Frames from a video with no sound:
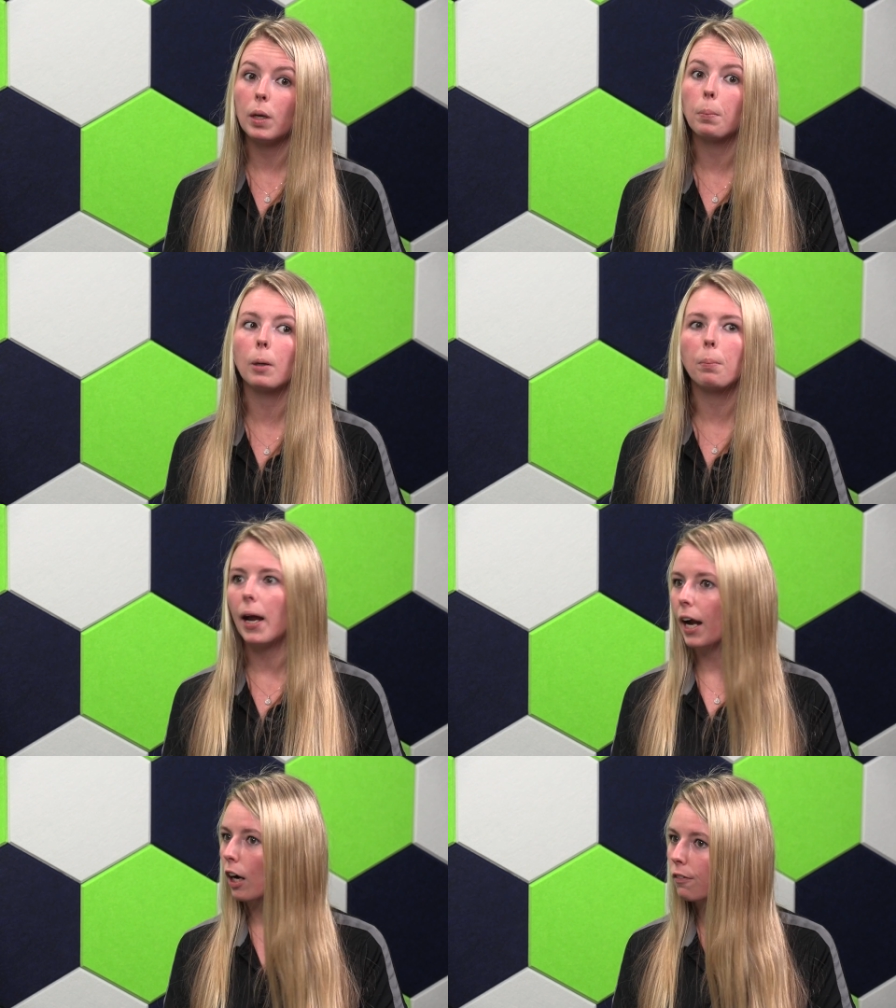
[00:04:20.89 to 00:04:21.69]
We
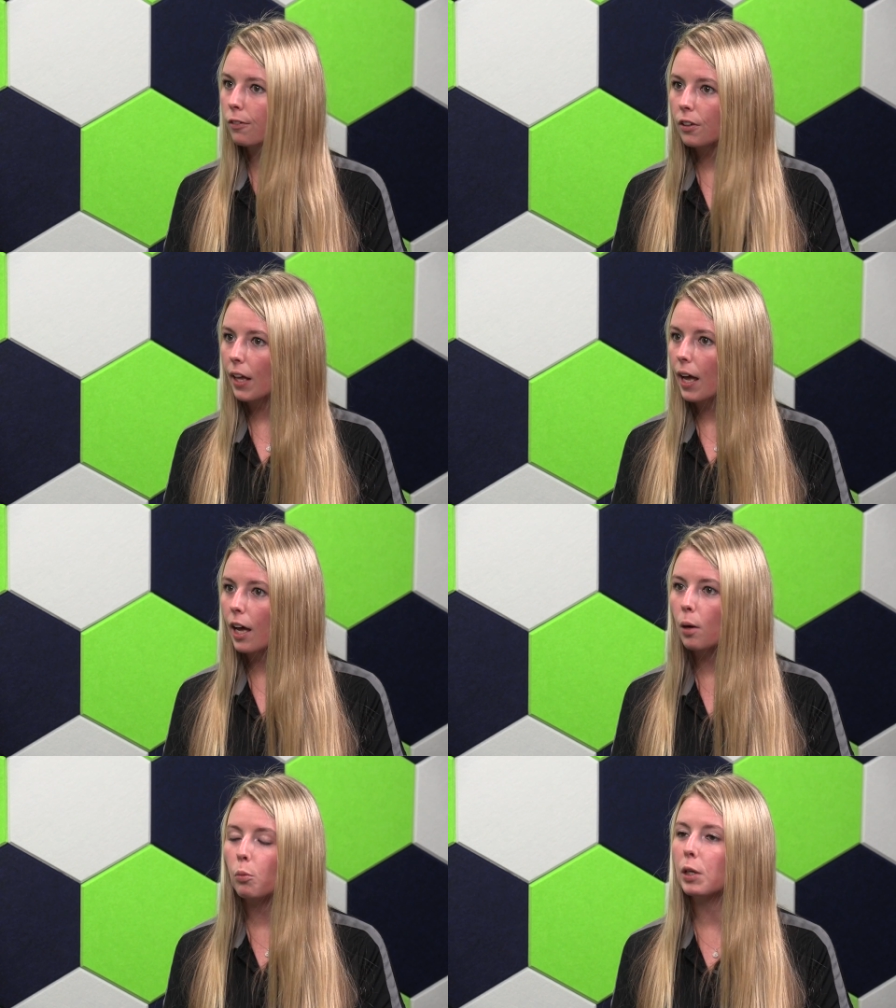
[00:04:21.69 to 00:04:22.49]
prepare for
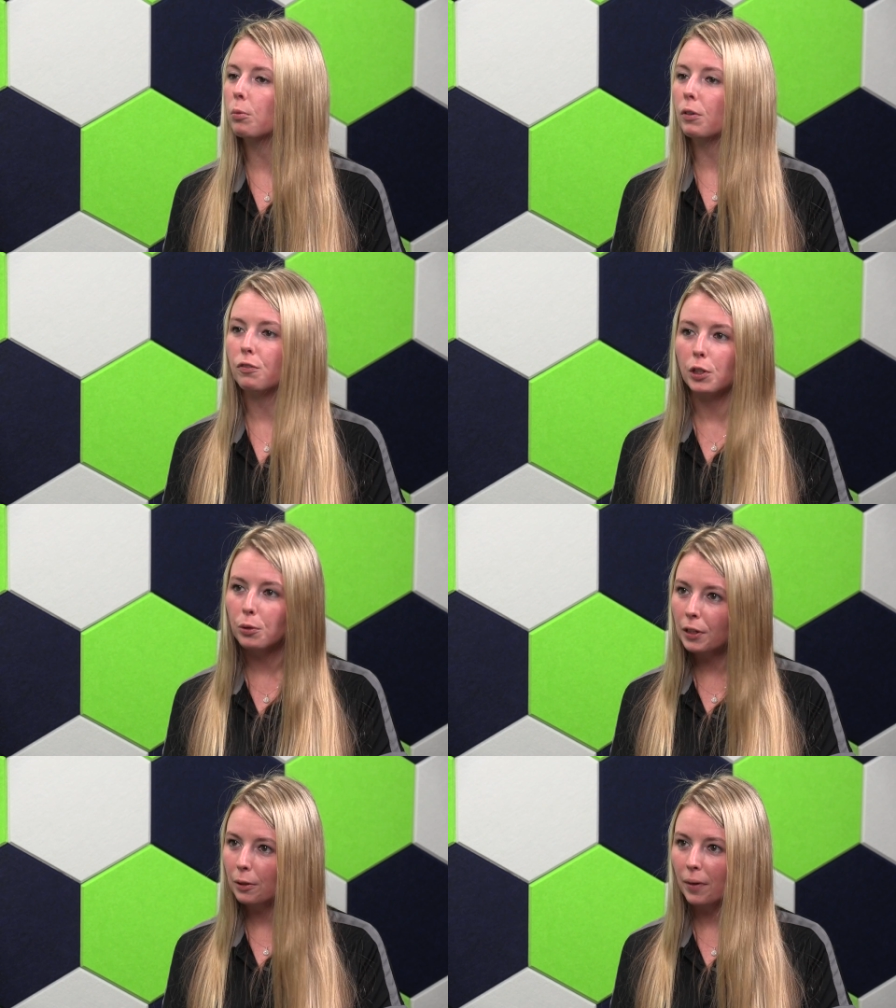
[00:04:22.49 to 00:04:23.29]
them. We
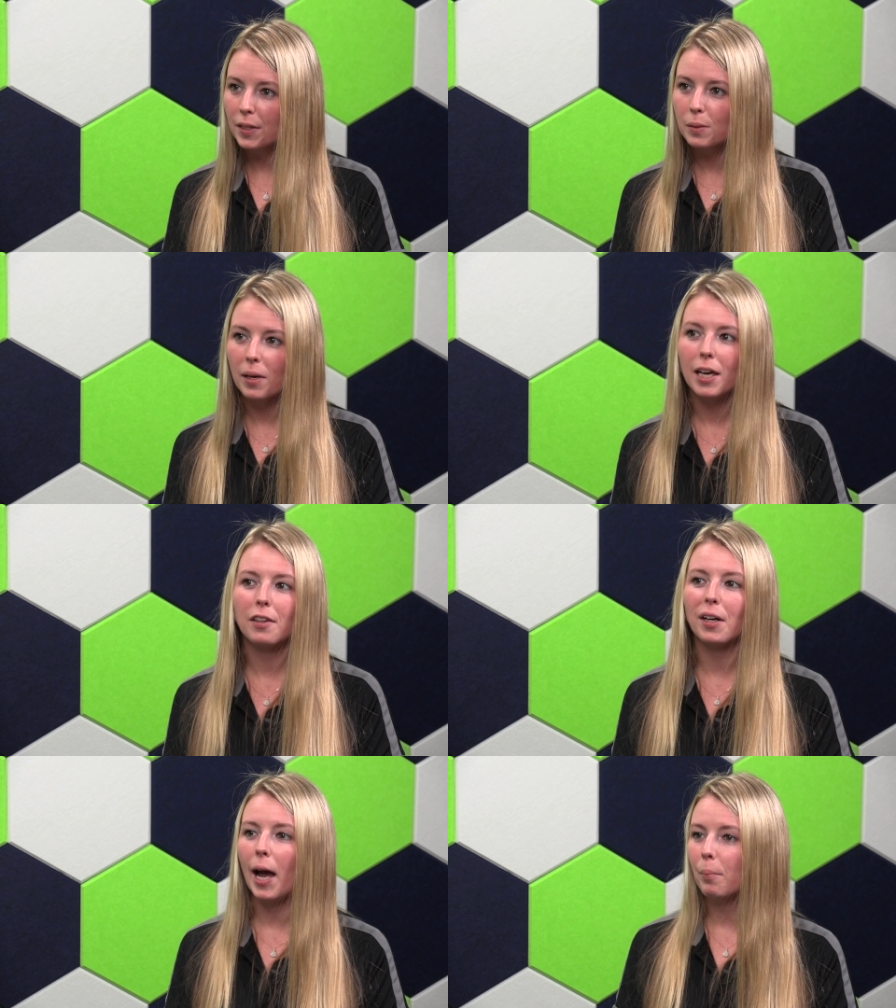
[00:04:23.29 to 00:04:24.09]
review their resume,
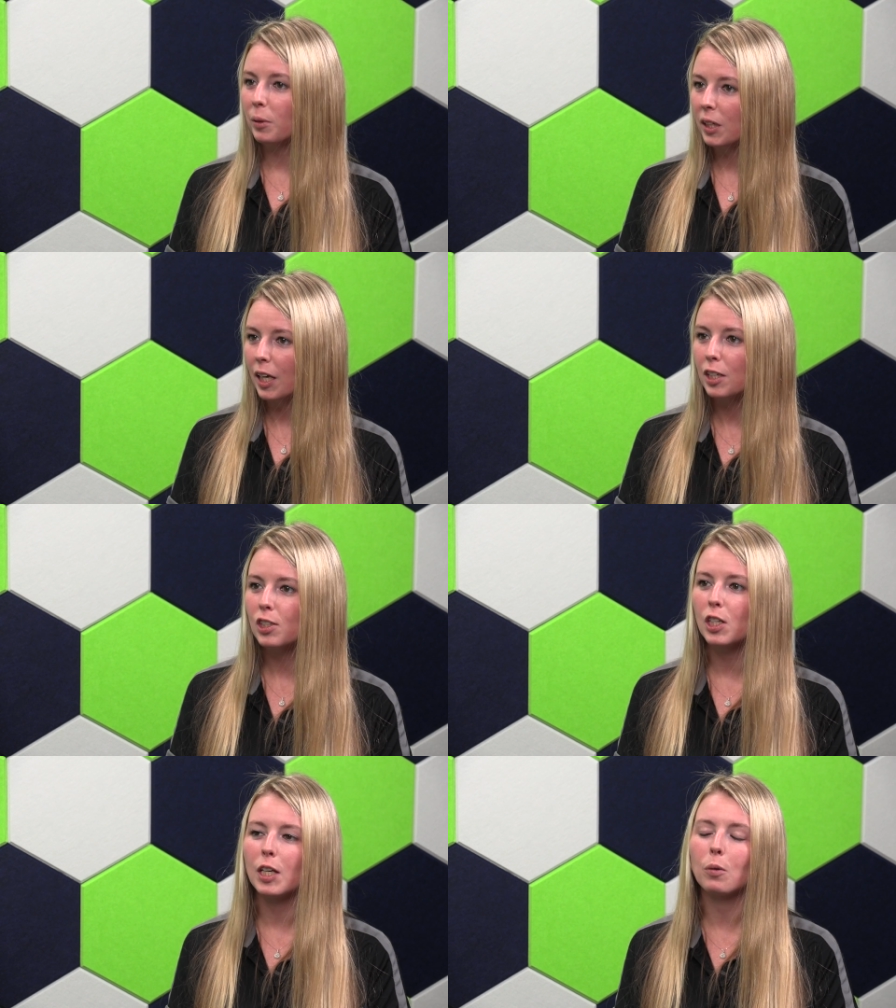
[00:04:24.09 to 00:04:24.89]
their
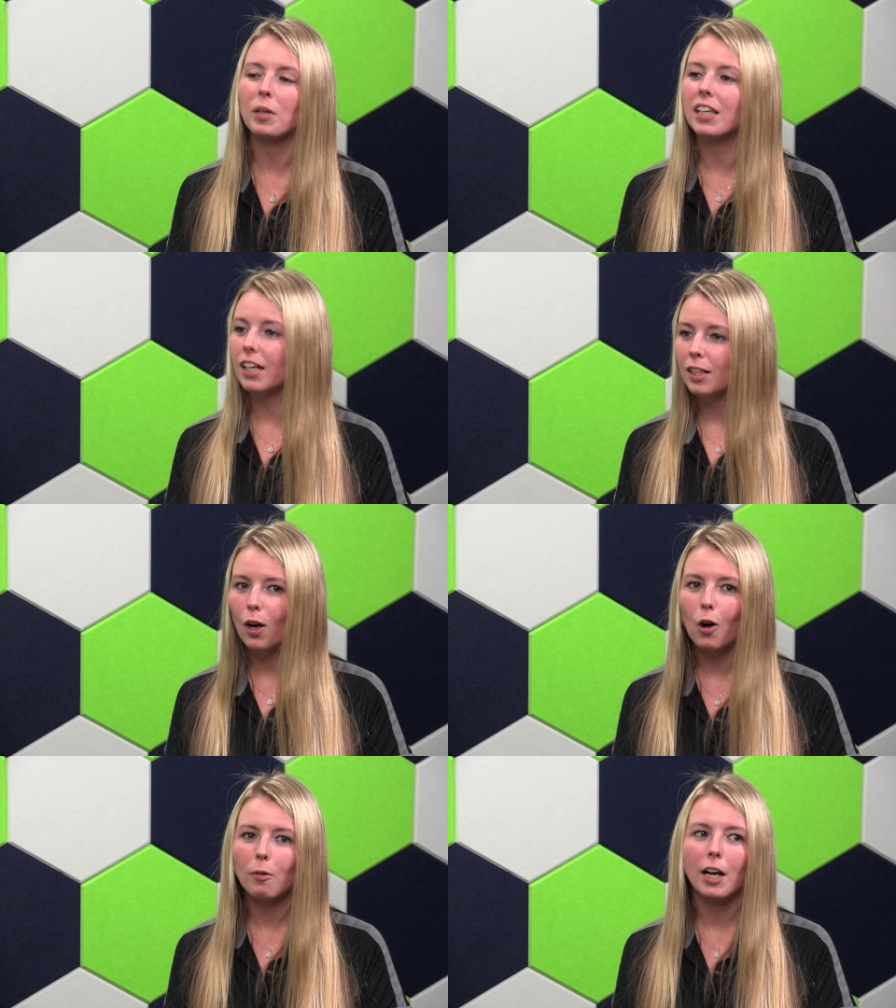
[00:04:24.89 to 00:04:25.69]
application. We get it
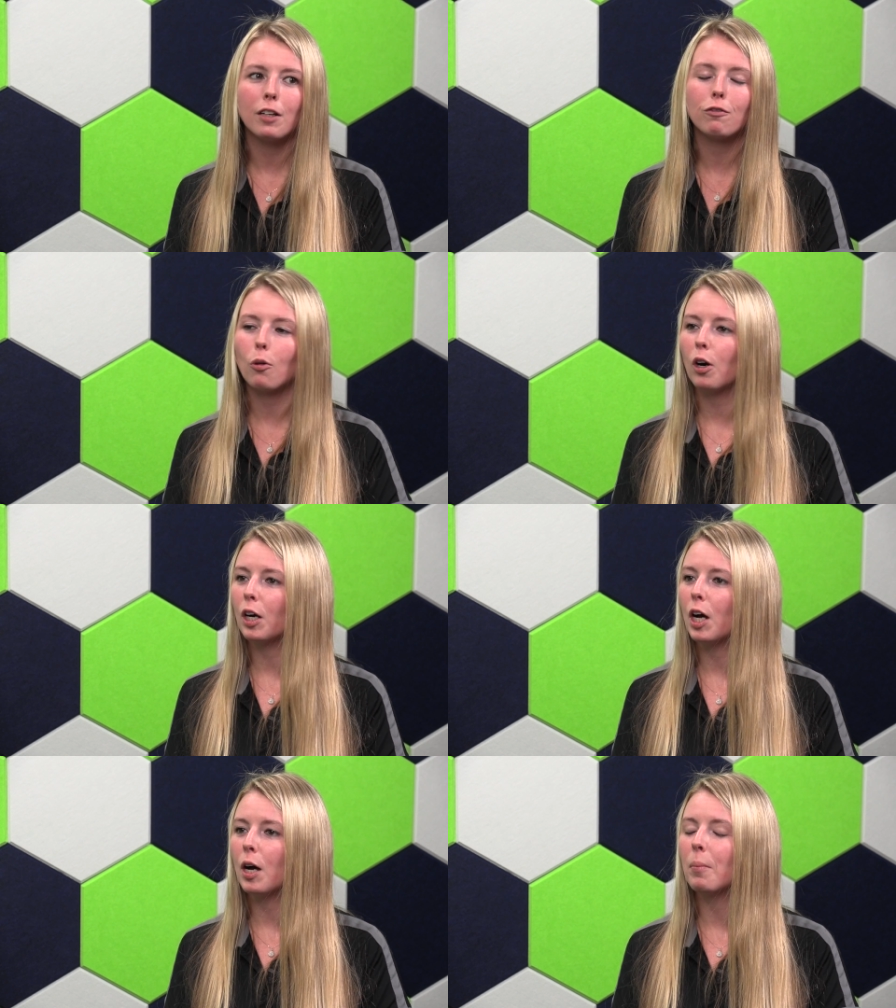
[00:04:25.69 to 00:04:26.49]
all ready
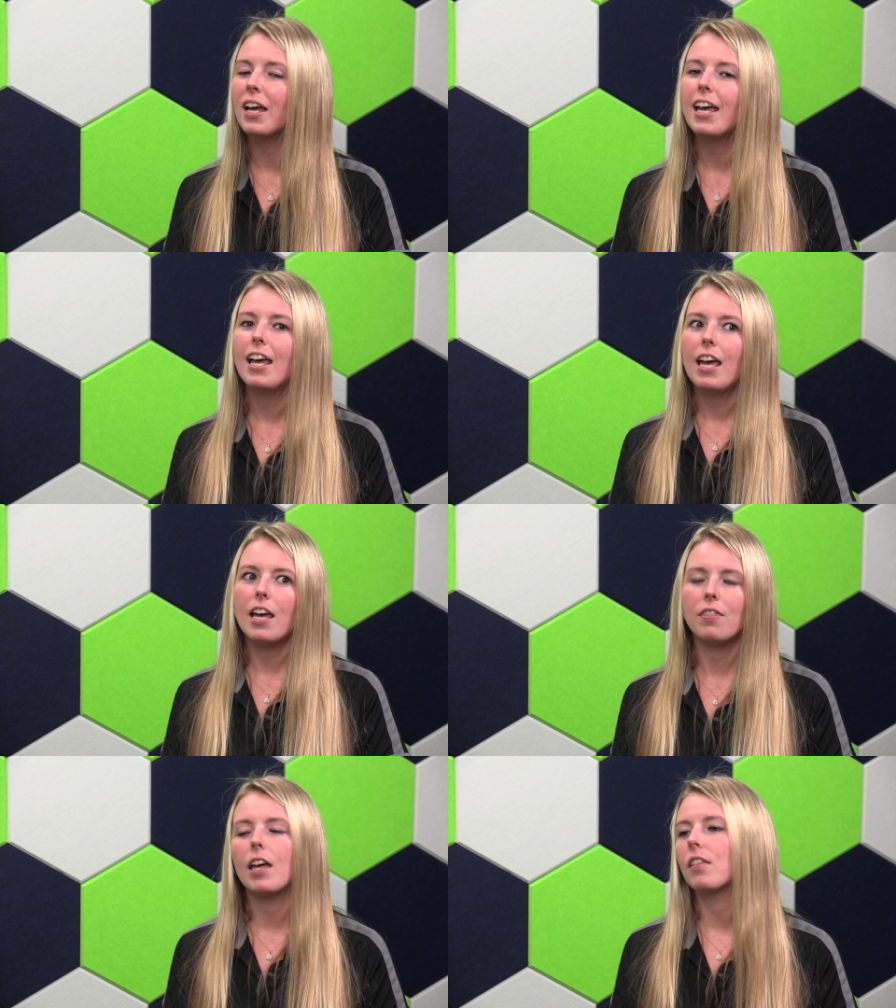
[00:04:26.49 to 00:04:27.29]
for them.
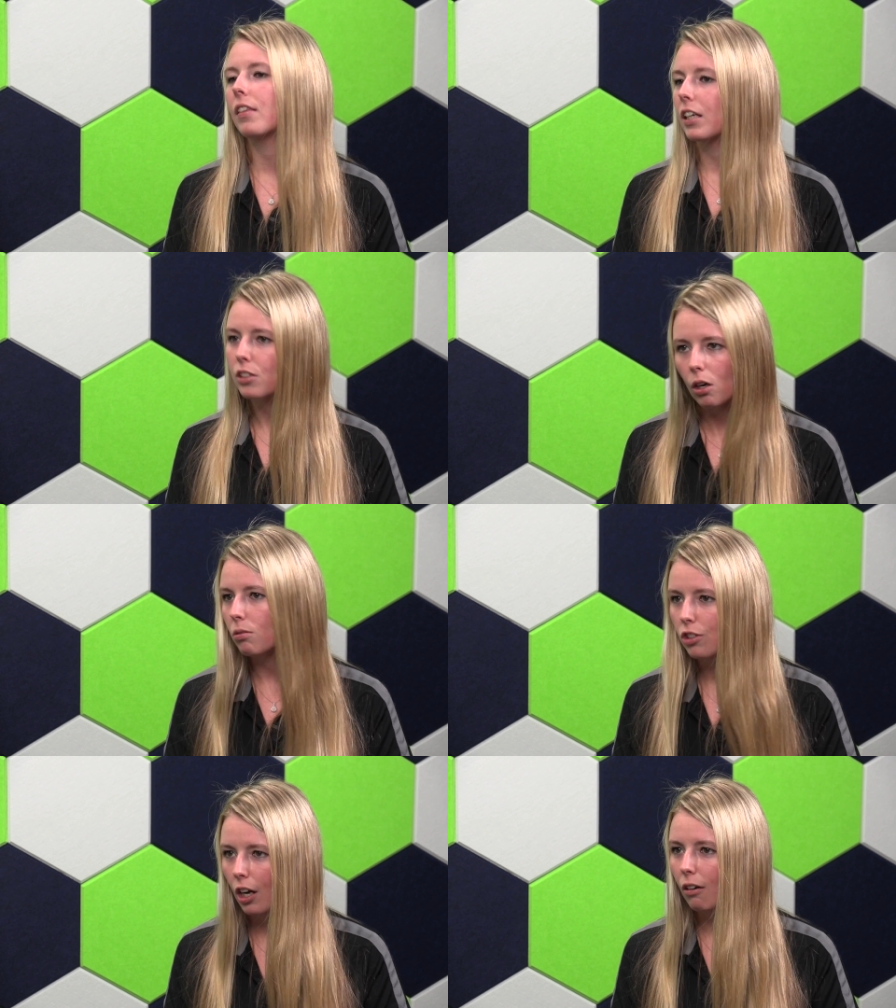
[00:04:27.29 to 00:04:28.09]
And then they
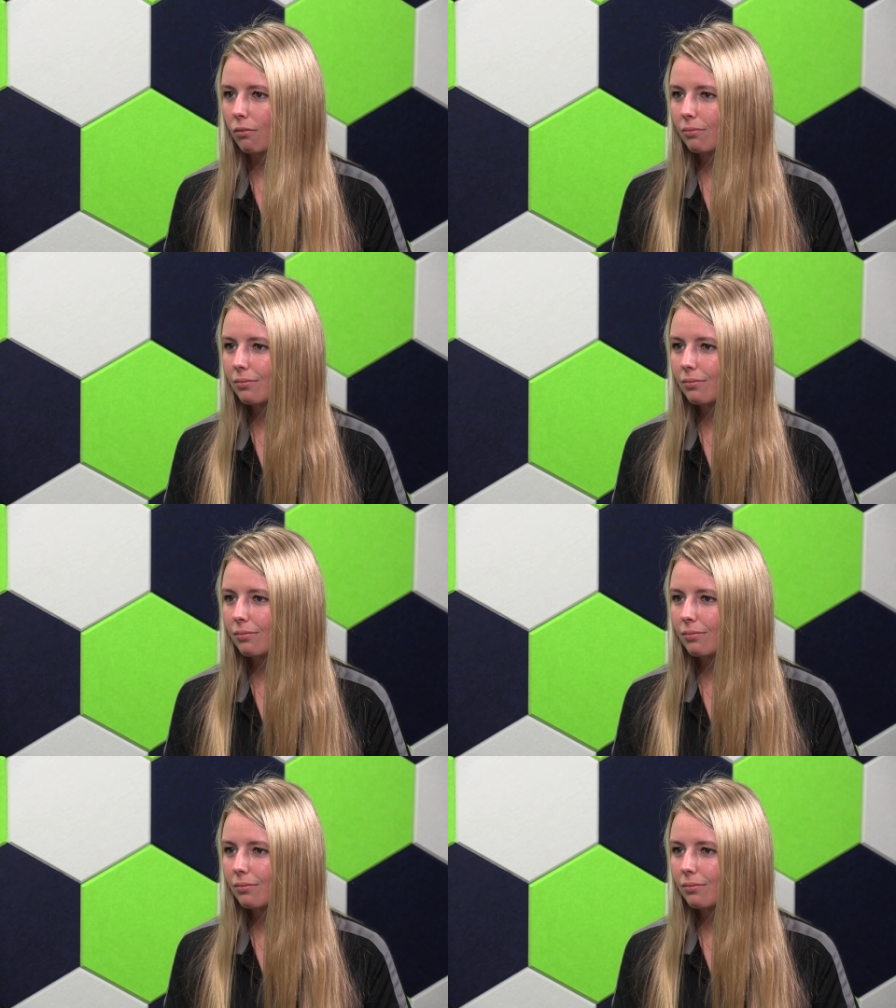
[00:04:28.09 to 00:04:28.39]
don't show.